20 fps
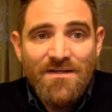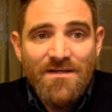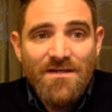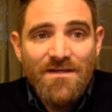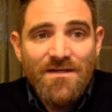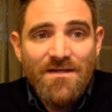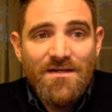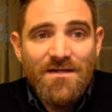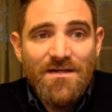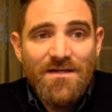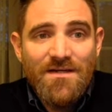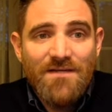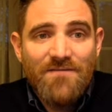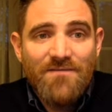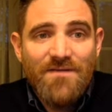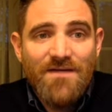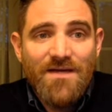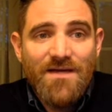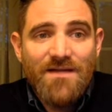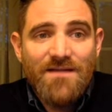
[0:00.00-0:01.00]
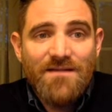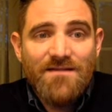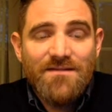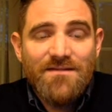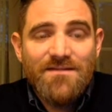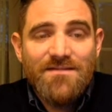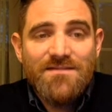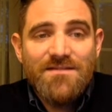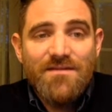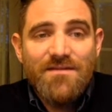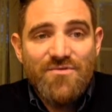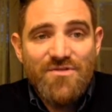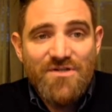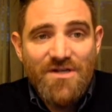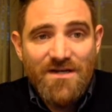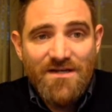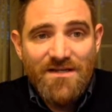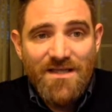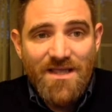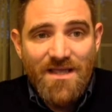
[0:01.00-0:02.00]
I've got the
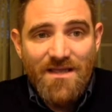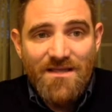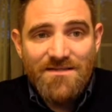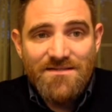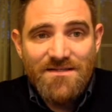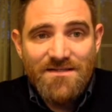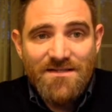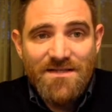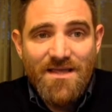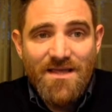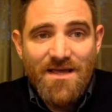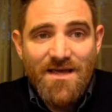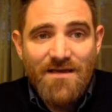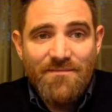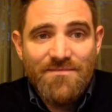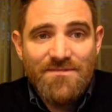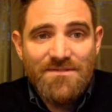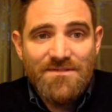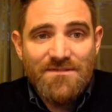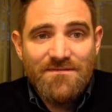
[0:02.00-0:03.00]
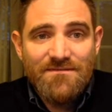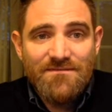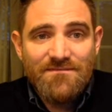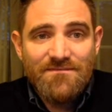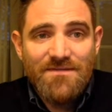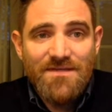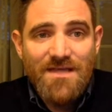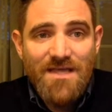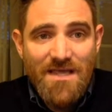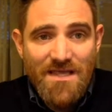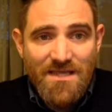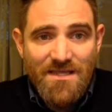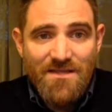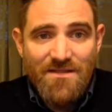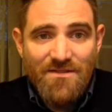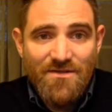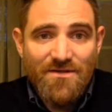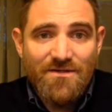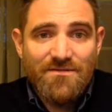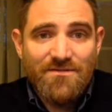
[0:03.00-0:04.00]
subject case in caps.
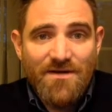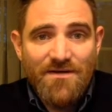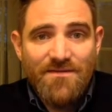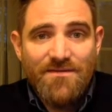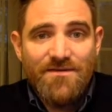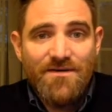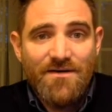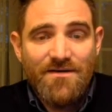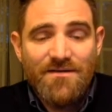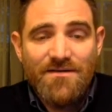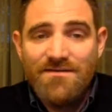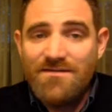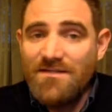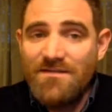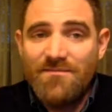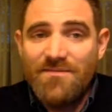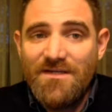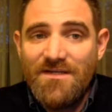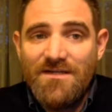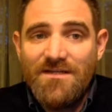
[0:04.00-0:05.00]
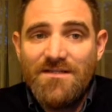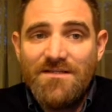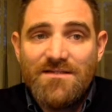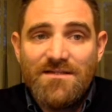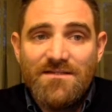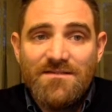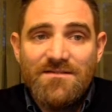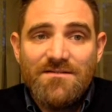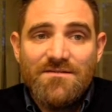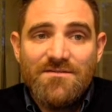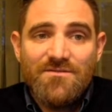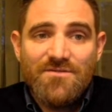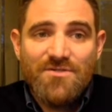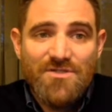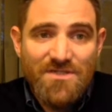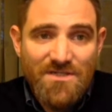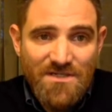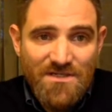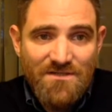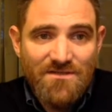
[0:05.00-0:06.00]
He looks around the darkness at the beginning of the sentence, or
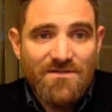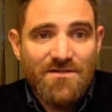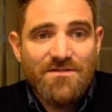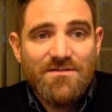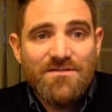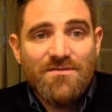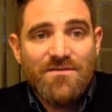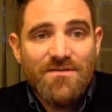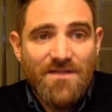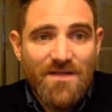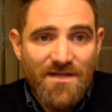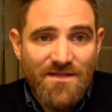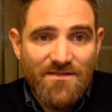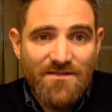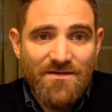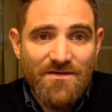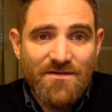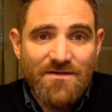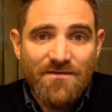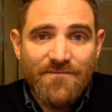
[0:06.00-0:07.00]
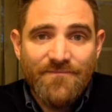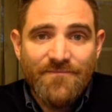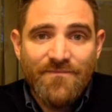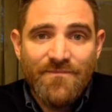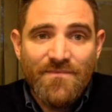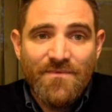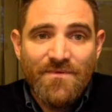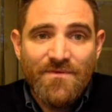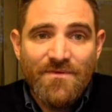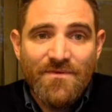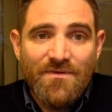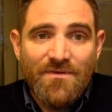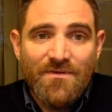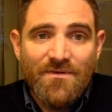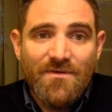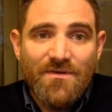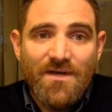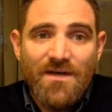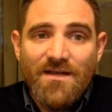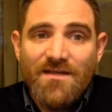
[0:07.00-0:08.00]
she looks, or they look,
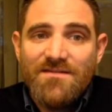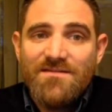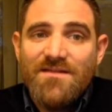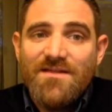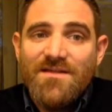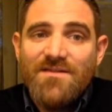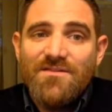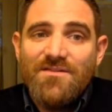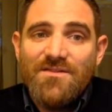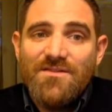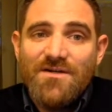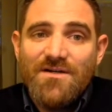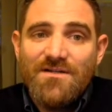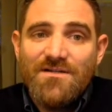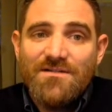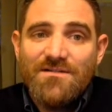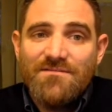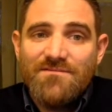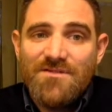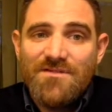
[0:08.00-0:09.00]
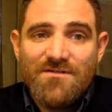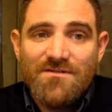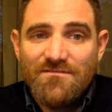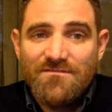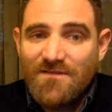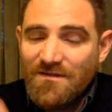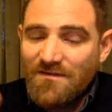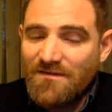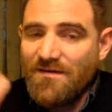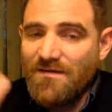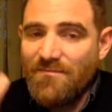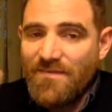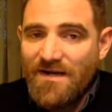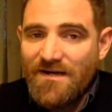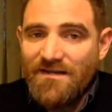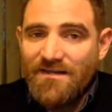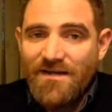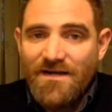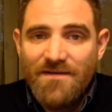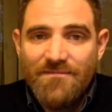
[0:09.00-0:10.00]
and it's they looks. So I'll come
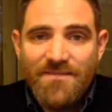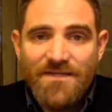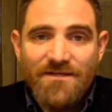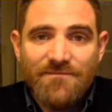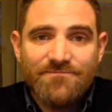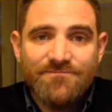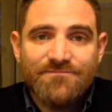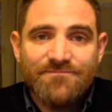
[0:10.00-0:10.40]
back to that in a minute.